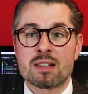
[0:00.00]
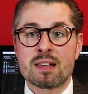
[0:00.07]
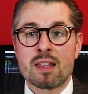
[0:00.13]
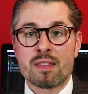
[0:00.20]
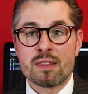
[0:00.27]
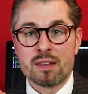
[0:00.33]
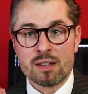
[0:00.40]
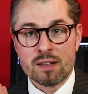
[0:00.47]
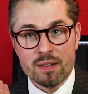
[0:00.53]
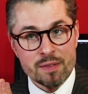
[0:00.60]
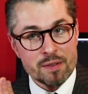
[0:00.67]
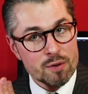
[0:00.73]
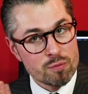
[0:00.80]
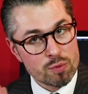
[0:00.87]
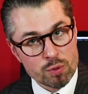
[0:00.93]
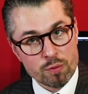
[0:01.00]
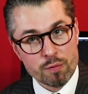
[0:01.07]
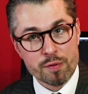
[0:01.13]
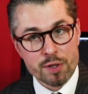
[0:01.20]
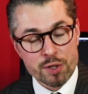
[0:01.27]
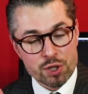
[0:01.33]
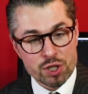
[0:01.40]
I said, the
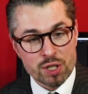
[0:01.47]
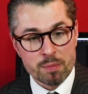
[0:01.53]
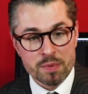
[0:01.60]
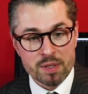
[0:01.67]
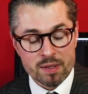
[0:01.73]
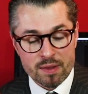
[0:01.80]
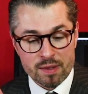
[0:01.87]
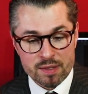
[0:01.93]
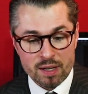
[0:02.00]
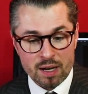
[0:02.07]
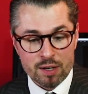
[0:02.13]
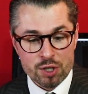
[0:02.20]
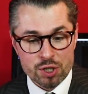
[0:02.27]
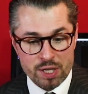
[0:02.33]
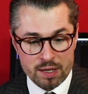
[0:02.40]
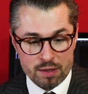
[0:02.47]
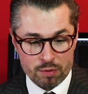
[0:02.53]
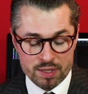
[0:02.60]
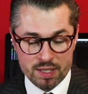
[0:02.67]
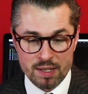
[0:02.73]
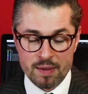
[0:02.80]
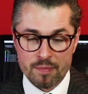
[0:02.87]
roof, the chimney, the dark
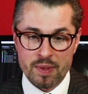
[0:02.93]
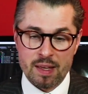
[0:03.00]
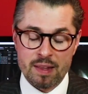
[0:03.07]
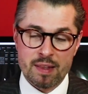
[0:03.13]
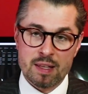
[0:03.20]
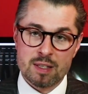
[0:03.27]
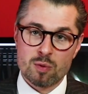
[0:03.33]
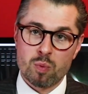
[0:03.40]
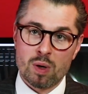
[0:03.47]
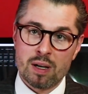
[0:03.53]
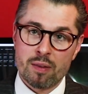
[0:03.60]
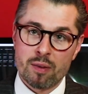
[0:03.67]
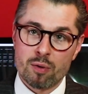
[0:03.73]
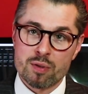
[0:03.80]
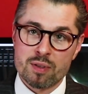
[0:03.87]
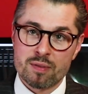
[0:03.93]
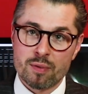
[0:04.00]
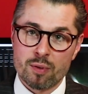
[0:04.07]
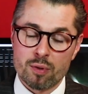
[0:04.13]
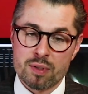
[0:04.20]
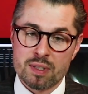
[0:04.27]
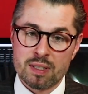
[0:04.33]
shadows. And that's why those
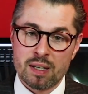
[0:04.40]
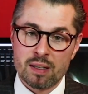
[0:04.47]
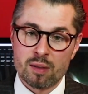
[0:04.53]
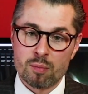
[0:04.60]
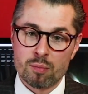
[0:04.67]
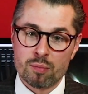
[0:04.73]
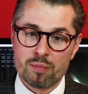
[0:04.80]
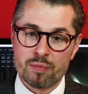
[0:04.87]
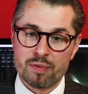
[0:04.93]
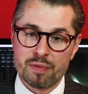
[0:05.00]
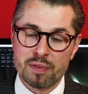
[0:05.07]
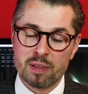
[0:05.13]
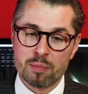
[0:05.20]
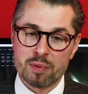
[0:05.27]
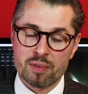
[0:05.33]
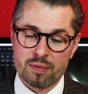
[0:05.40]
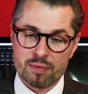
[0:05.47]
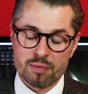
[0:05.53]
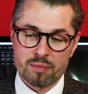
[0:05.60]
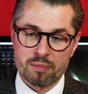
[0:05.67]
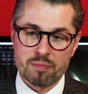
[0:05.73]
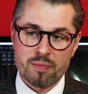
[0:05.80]
silent films,
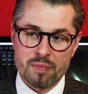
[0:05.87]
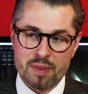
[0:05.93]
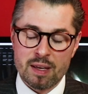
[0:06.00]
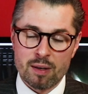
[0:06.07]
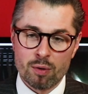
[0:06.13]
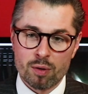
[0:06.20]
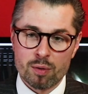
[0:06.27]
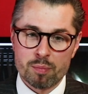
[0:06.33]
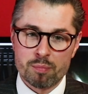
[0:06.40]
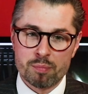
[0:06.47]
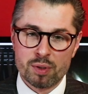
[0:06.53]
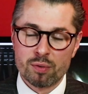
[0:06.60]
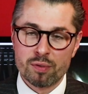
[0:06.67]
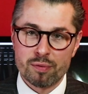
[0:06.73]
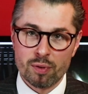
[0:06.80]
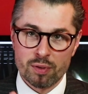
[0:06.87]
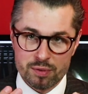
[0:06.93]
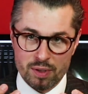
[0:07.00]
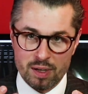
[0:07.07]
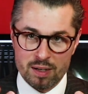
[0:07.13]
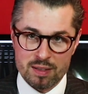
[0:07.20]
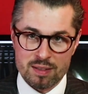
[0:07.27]
they look beautiful
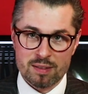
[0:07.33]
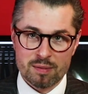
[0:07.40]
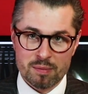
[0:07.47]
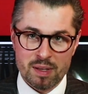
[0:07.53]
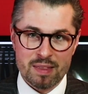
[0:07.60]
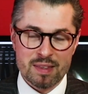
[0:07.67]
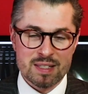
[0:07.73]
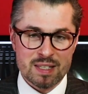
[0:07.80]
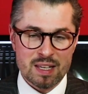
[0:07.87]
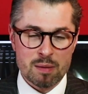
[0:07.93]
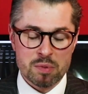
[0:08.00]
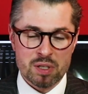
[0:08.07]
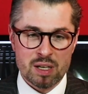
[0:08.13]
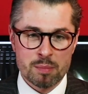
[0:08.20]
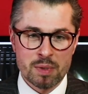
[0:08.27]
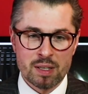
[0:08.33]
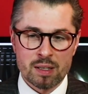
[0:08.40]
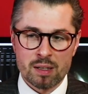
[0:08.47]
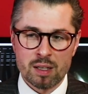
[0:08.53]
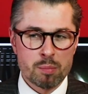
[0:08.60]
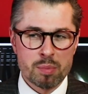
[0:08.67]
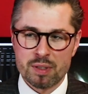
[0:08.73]
to us, but at the same time
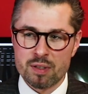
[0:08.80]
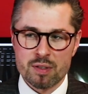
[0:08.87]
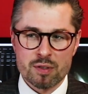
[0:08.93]
a little bit